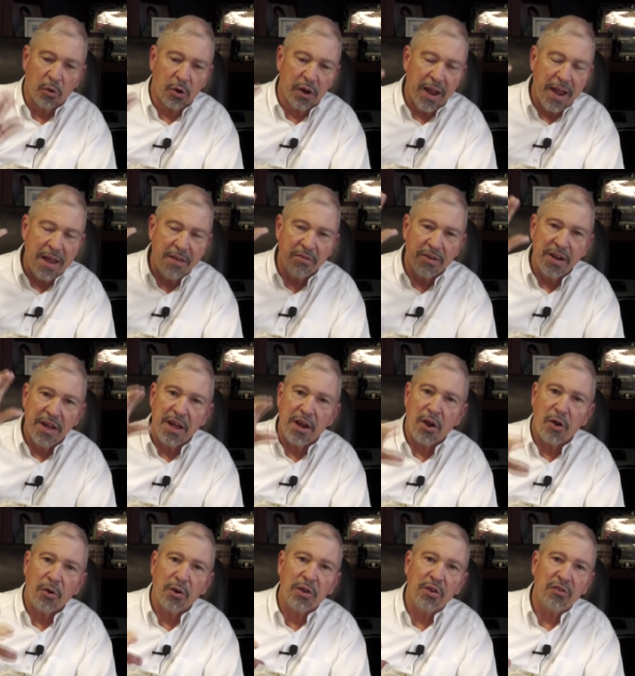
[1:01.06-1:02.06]
caving in
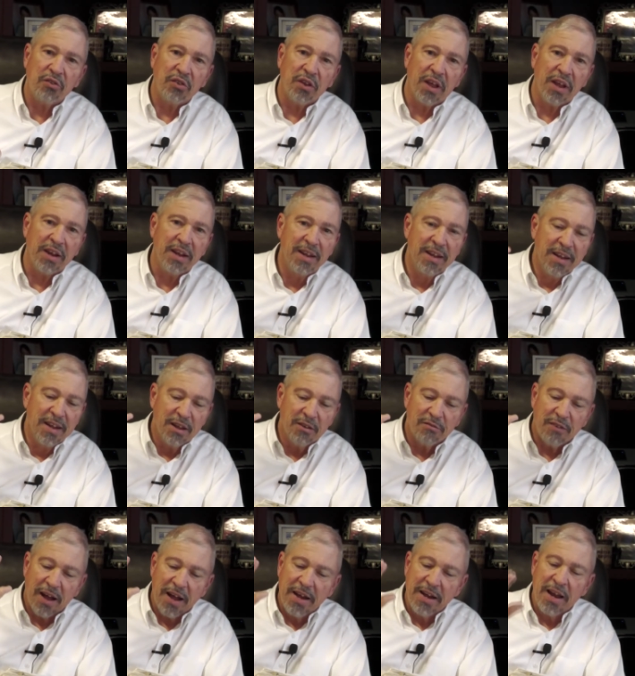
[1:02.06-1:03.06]
on us and
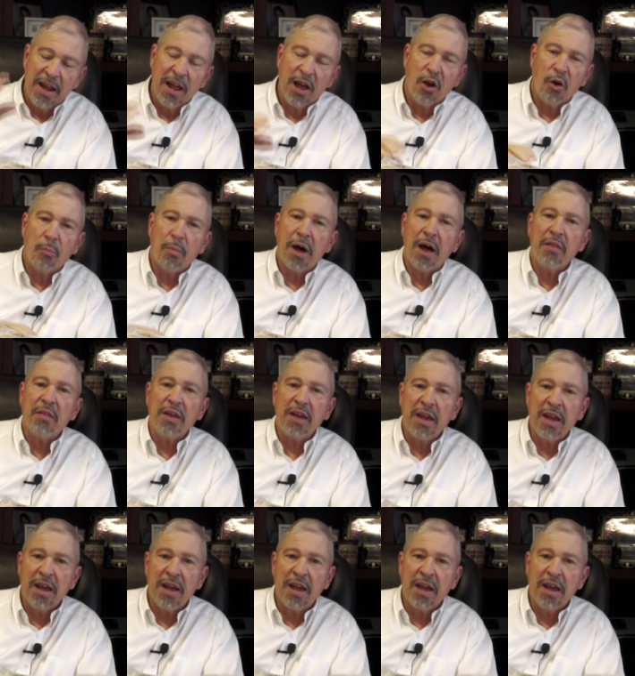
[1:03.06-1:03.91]
fighting hell by the